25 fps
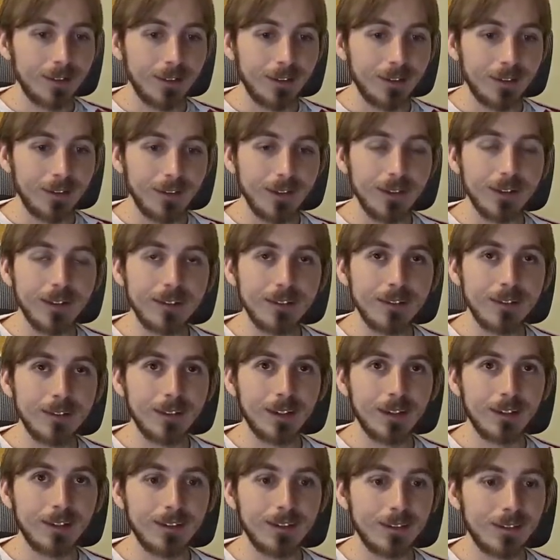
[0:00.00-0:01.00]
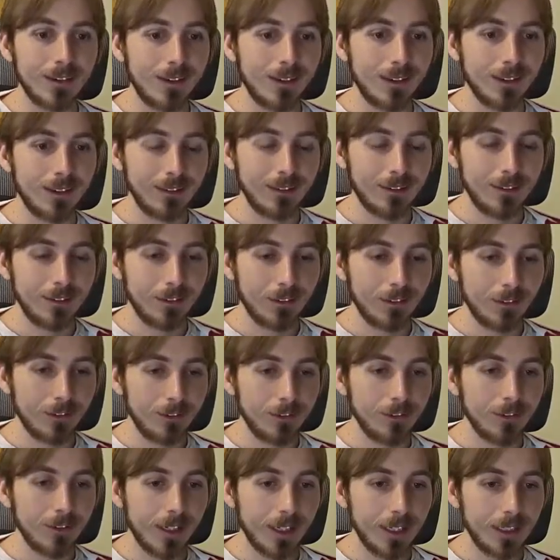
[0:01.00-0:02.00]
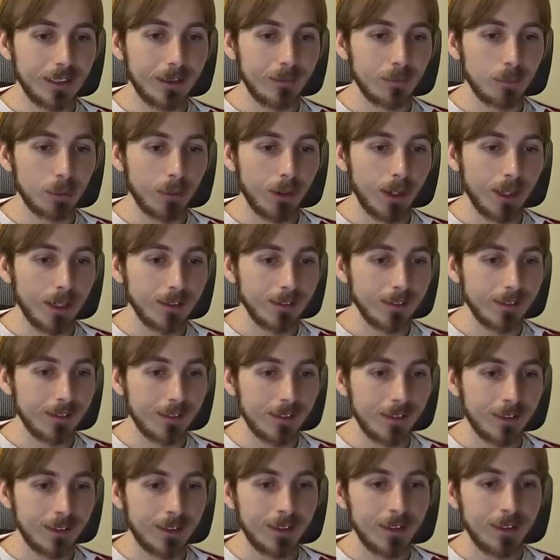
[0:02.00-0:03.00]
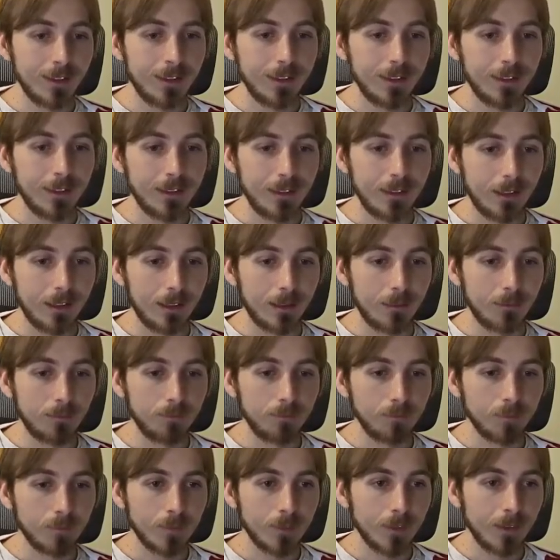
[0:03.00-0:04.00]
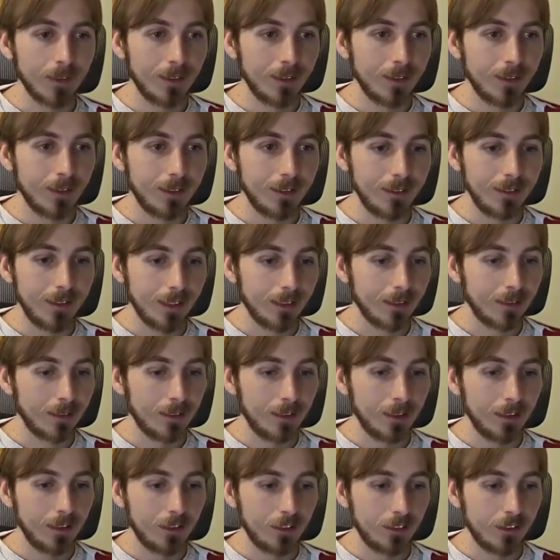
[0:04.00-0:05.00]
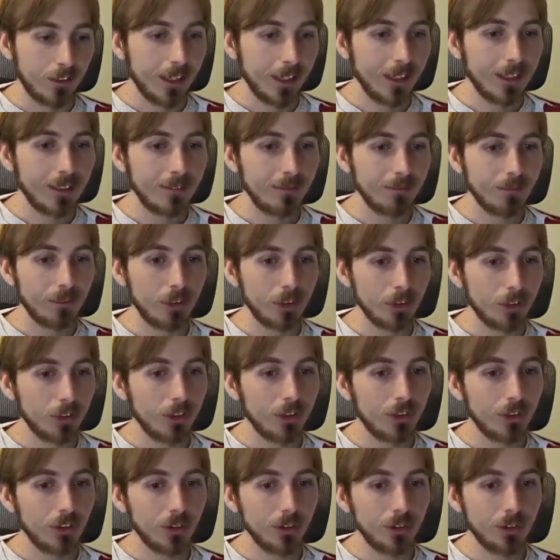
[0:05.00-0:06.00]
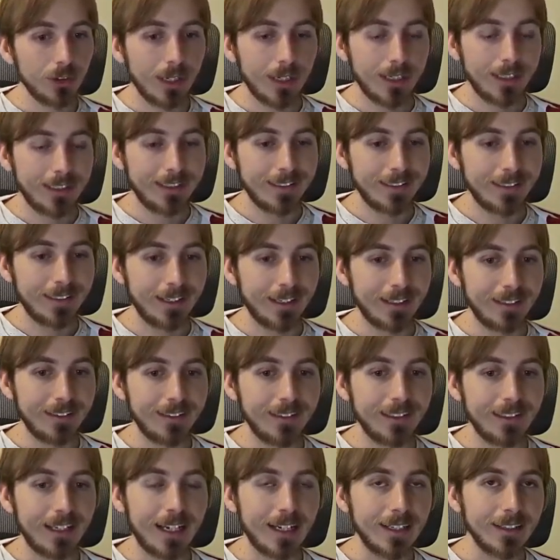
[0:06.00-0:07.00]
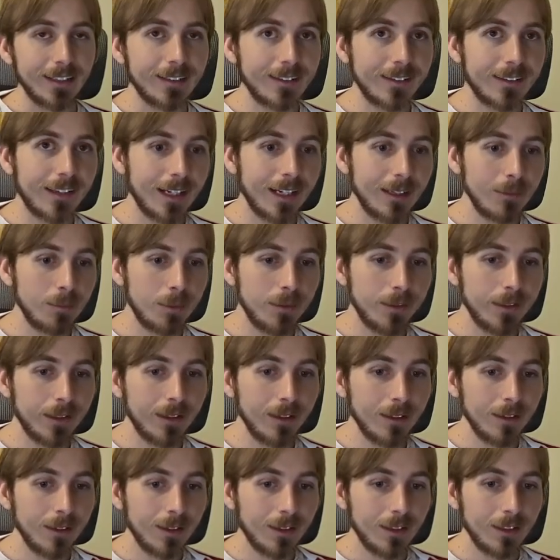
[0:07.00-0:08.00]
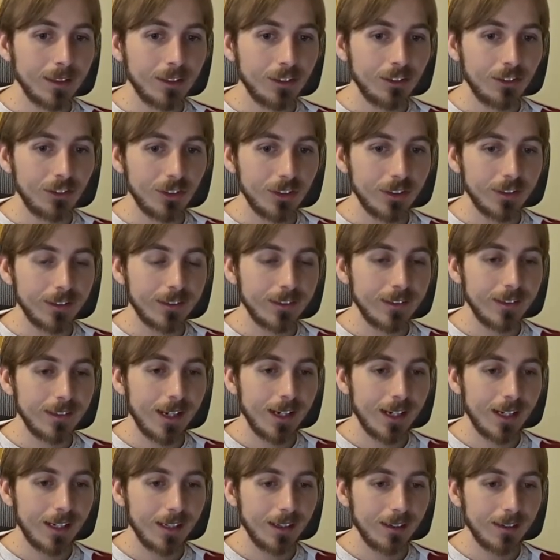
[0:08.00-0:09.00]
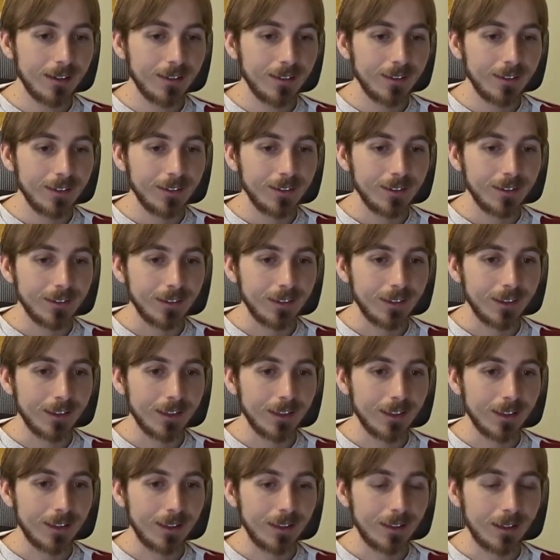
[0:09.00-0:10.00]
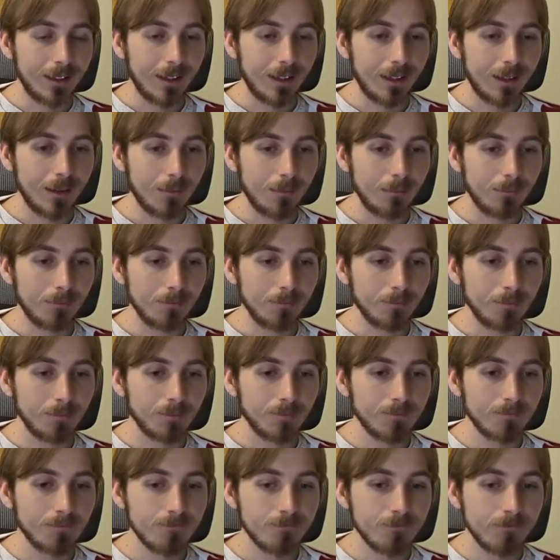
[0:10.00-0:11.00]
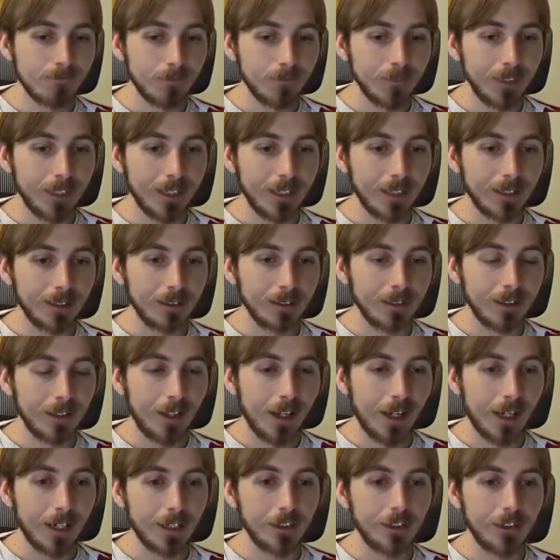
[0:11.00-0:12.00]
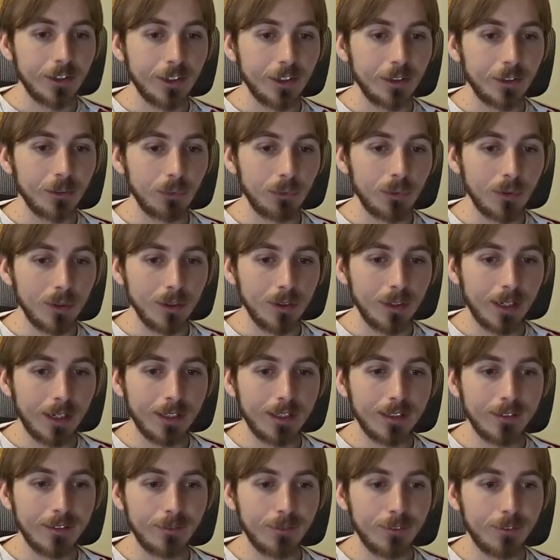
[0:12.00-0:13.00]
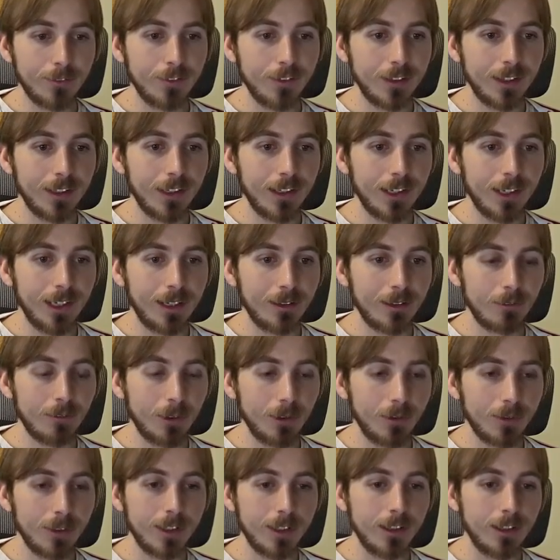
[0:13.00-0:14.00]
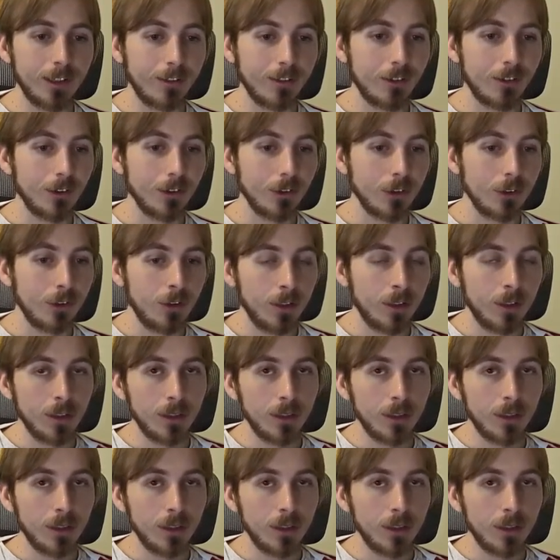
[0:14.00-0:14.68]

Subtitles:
this is starting to look like the price. Yeah, decided not to do any landscaping just yet. Yeah, I don't know. I guess we'll figure out what we're gonna do.